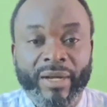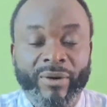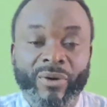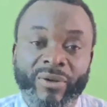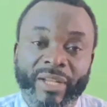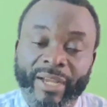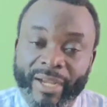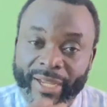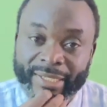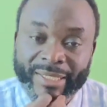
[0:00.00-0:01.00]
or on the
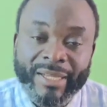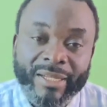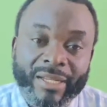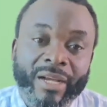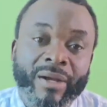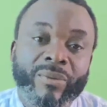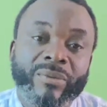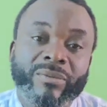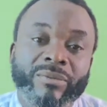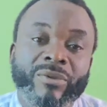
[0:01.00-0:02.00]
head. Now,
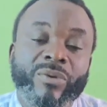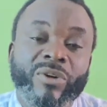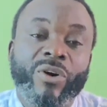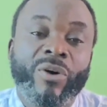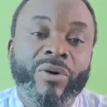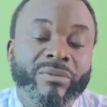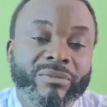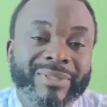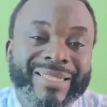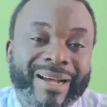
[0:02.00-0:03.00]
what we call
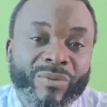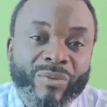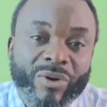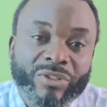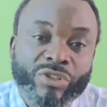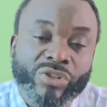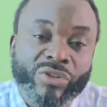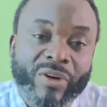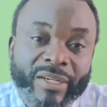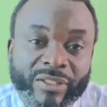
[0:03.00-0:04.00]
downward
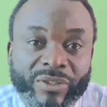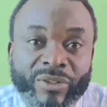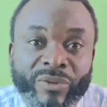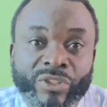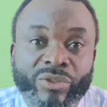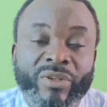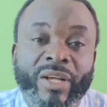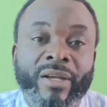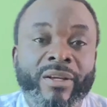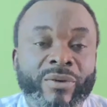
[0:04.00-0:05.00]
traction of the
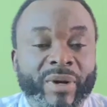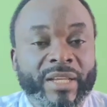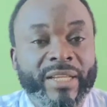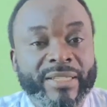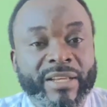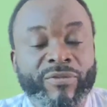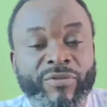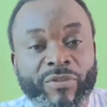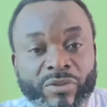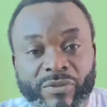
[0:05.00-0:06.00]
shoulder, when there's a
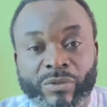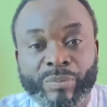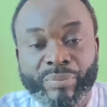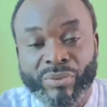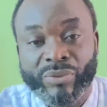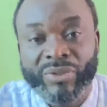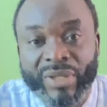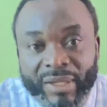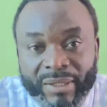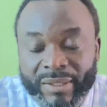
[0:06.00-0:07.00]
forceful pull,
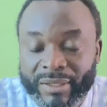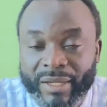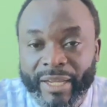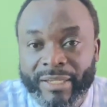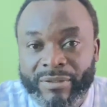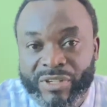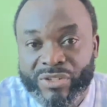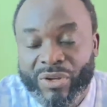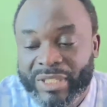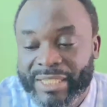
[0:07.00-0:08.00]
it
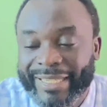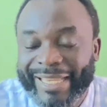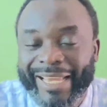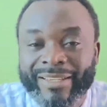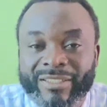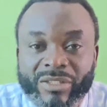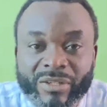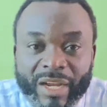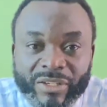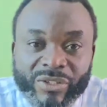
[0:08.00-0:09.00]
results in
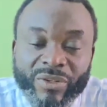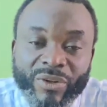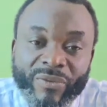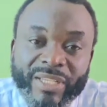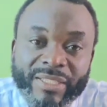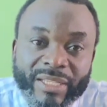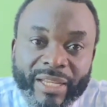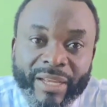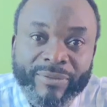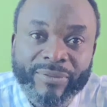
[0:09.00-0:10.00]
traction of this
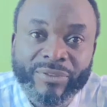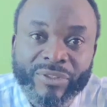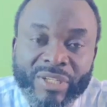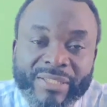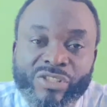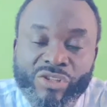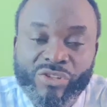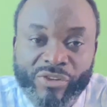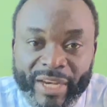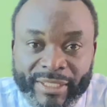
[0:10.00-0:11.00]
nerve,
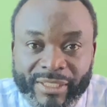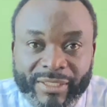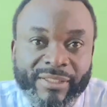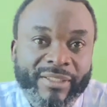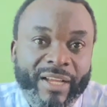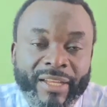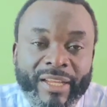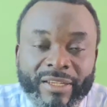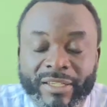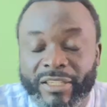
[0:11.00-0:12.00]
stretch, and
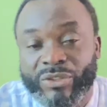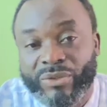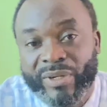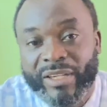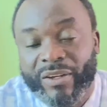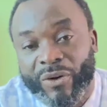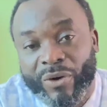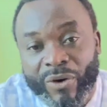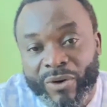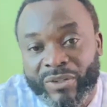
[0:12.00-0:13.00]
then the injury
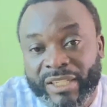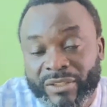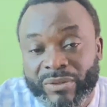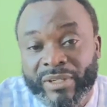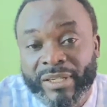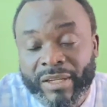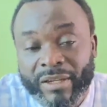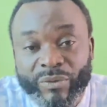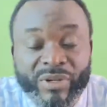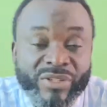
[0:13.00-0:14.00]
occurs, the injury
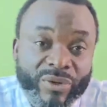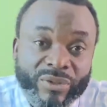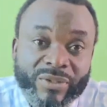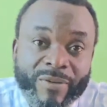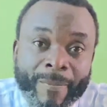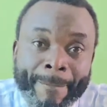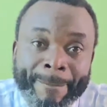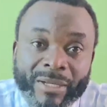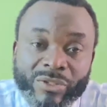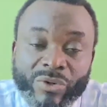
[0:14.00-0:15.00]
results.
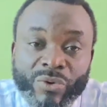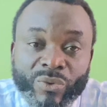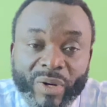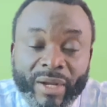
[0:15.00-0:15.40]
So